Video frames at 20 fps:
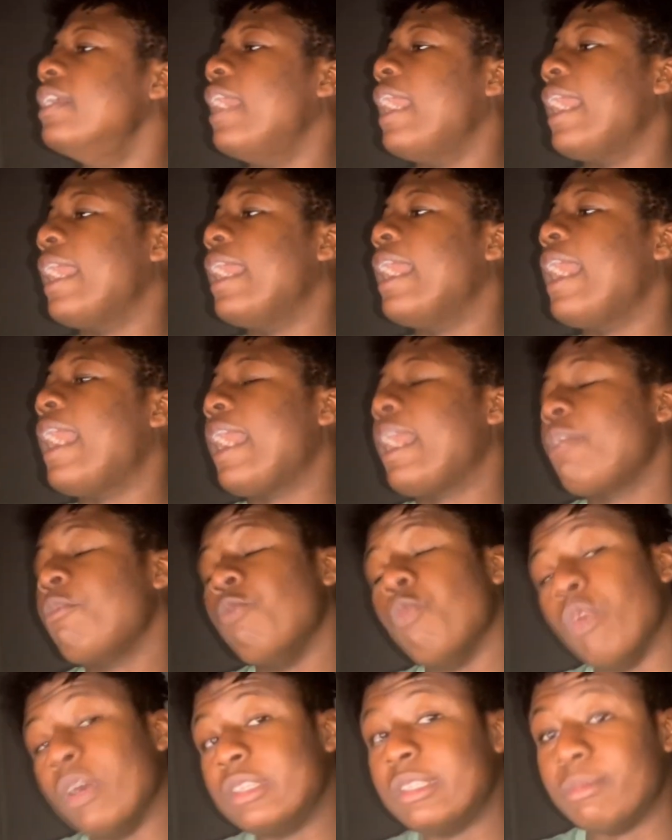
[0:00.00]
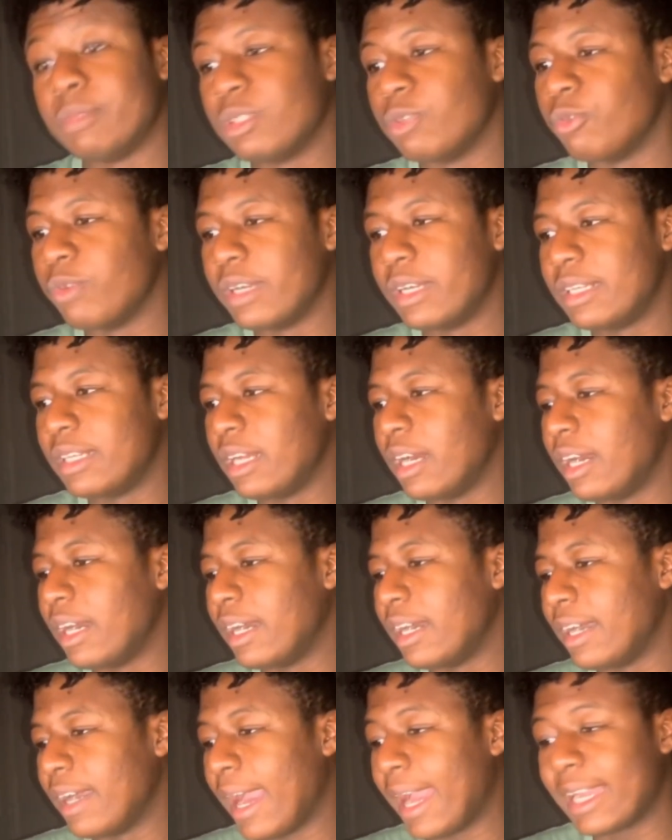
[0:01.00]
I want them to win.
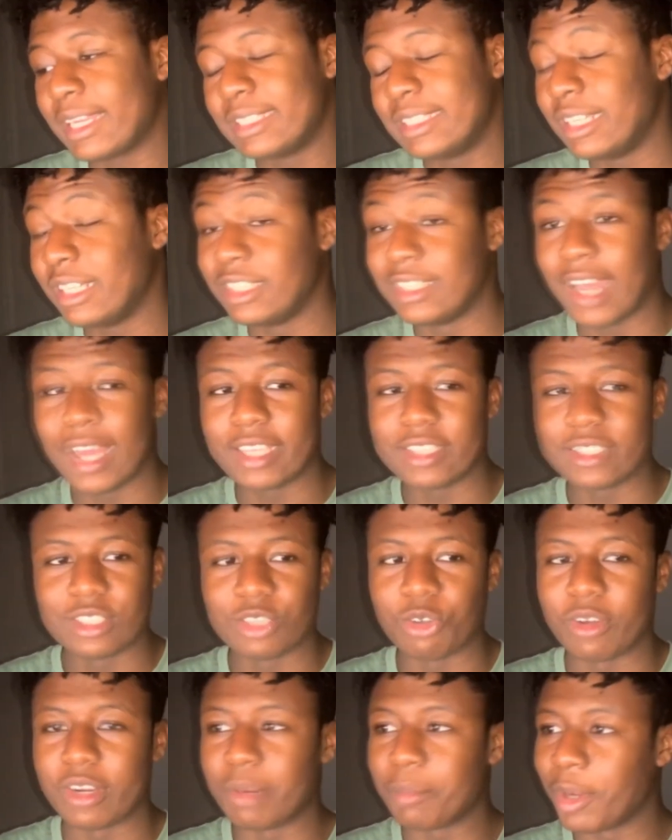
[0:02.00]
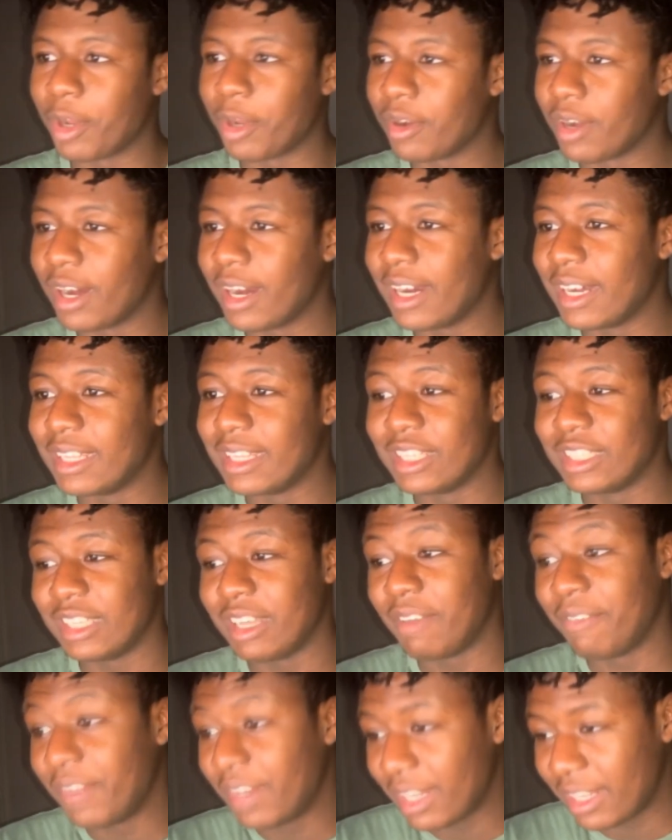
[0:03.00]
I can see the Jazz destroying them though.
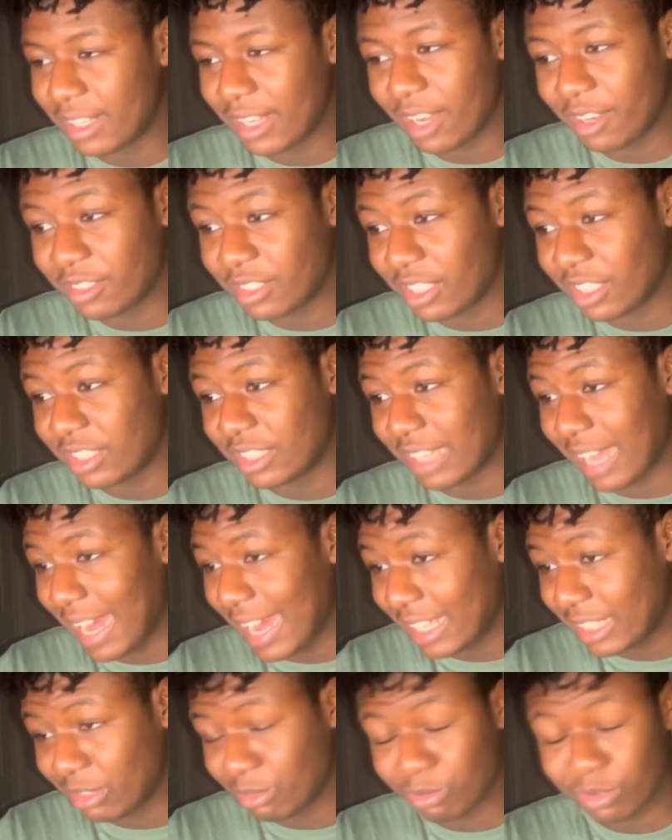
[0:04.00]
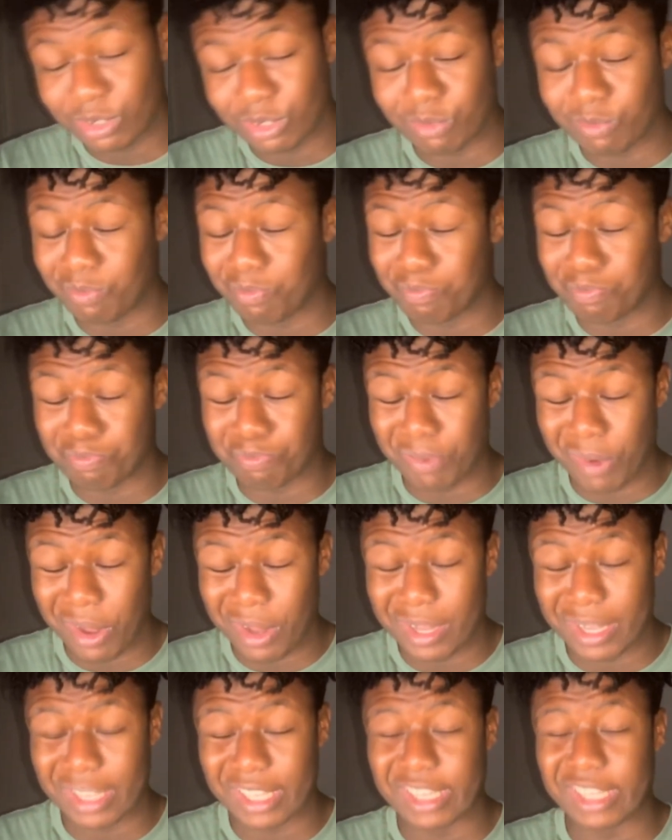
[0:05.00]
If you didn't know, the Jazz were
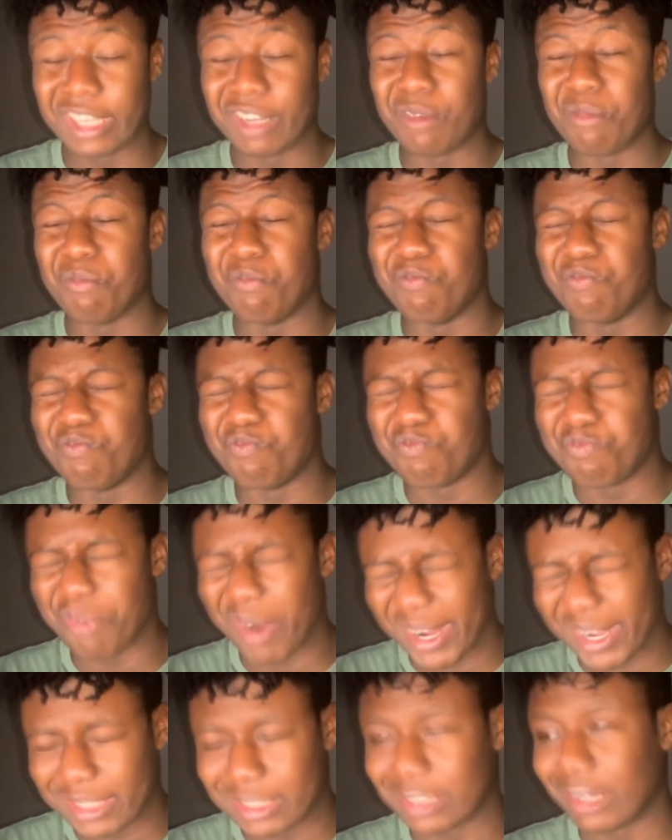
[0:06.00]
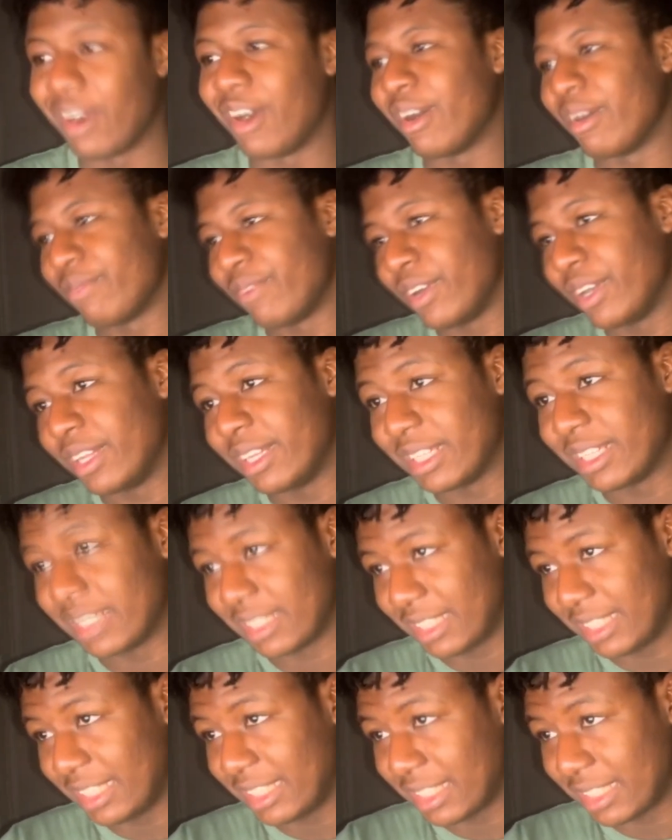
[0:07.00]
balling their butts off early in the
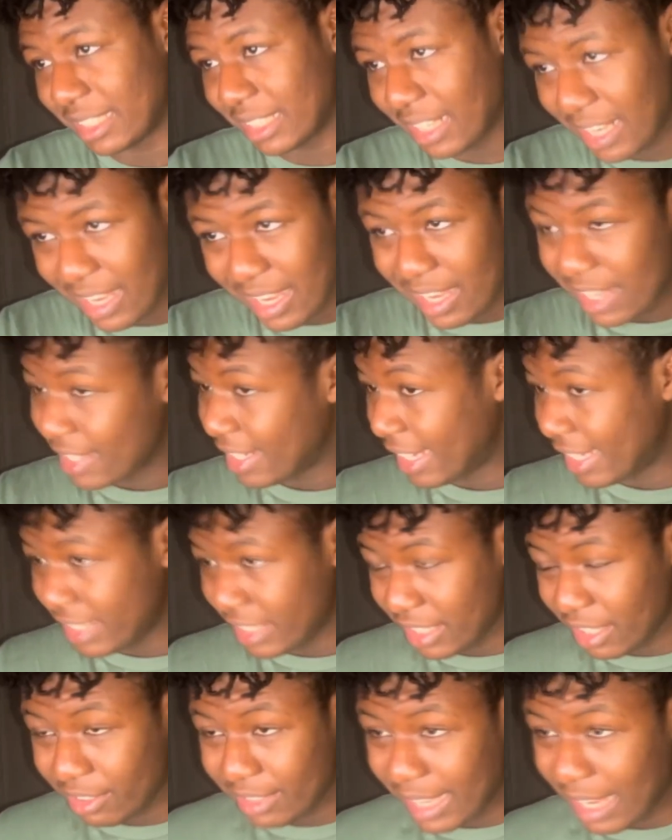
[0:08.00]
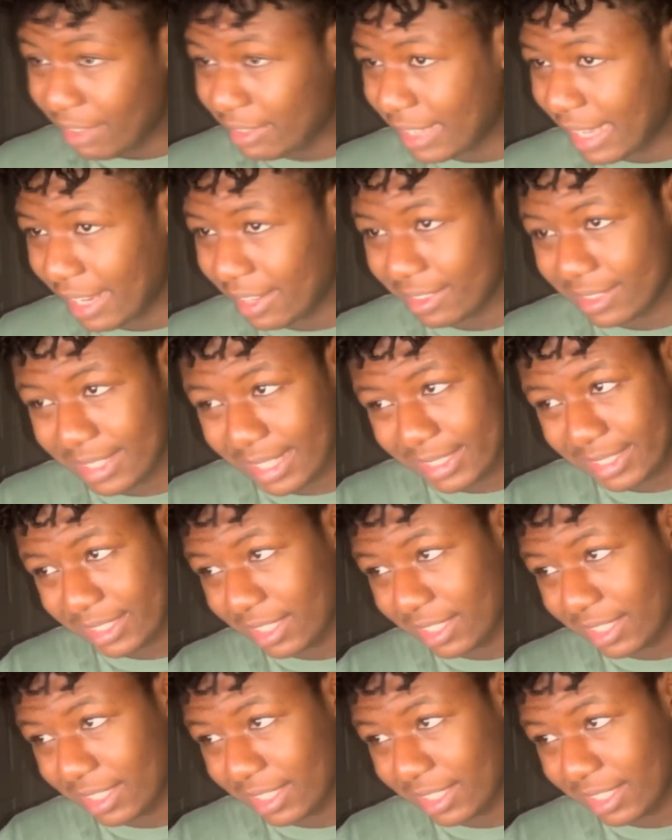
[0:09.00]
season. They slowed down now.